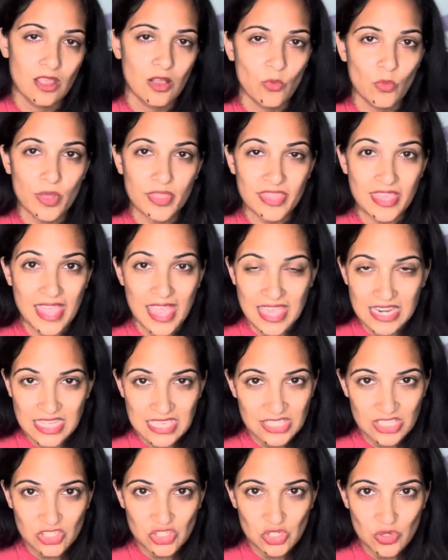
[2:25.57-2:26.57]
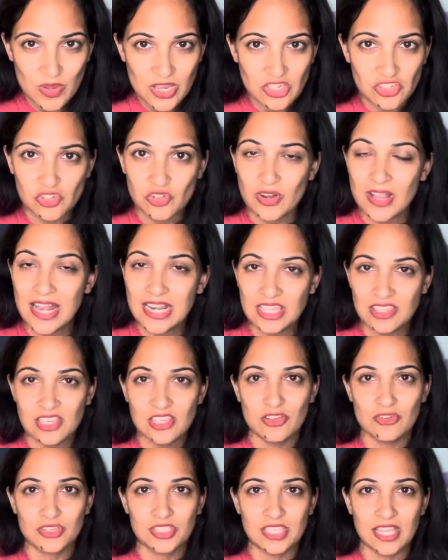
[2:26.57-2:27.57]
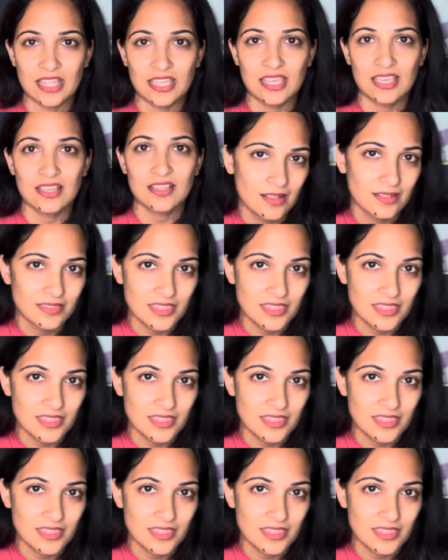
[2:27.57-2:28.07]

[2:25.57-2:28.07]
With any situation or anything you're selling,